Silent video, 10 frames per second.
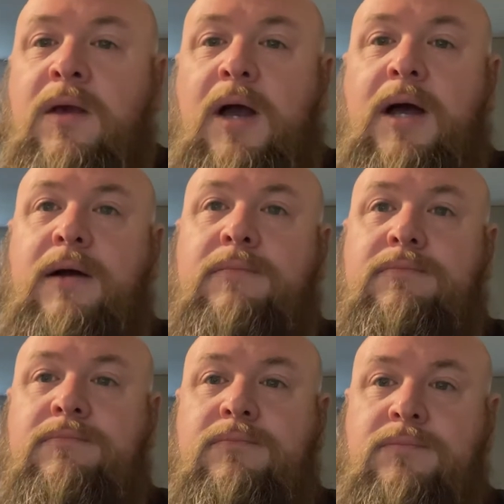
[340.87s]

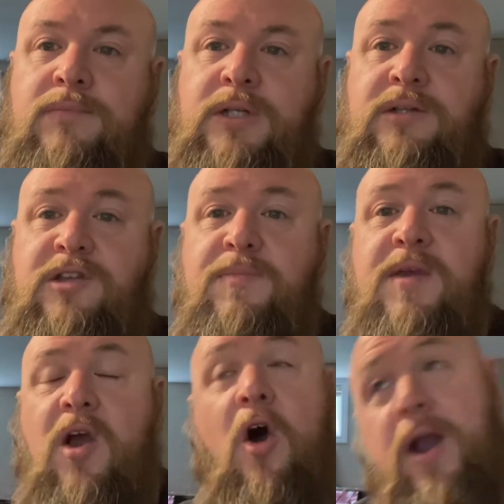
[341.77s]
To
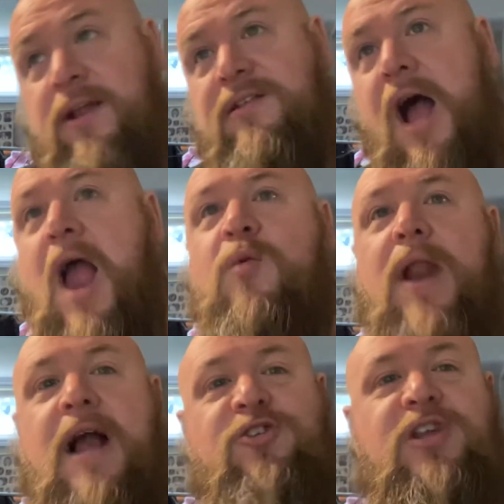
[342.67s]
be honest, I would
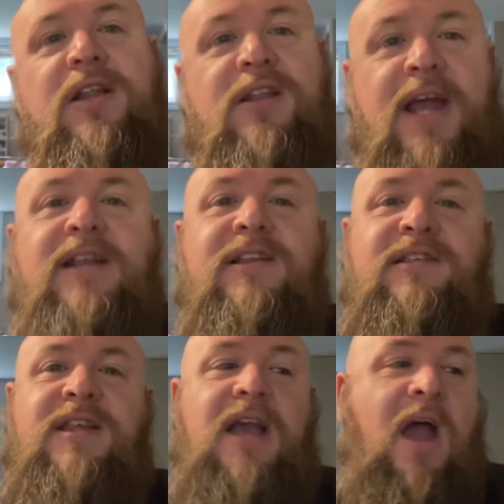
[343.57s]
actually like to
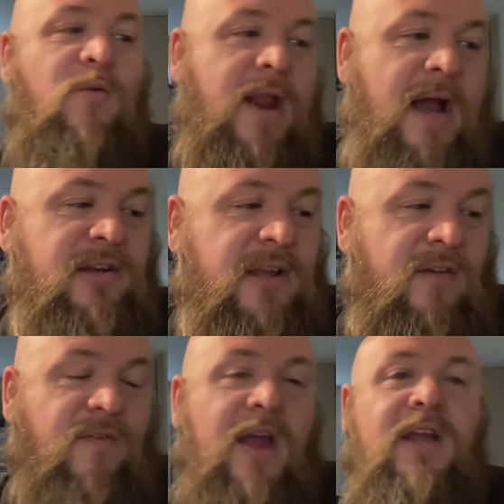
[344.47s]
see,
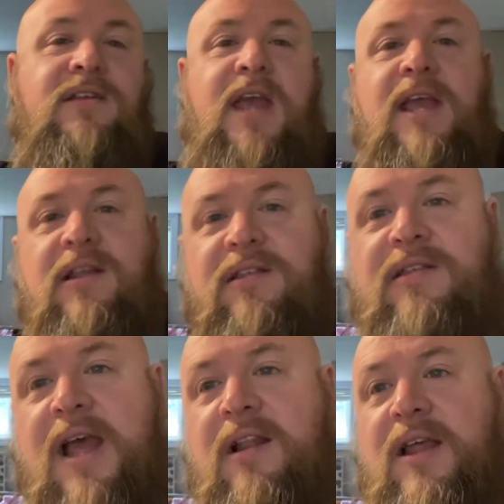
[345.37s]
if I could take a
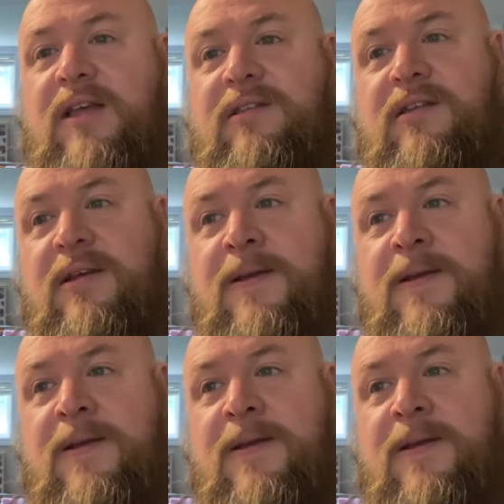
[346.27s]
set list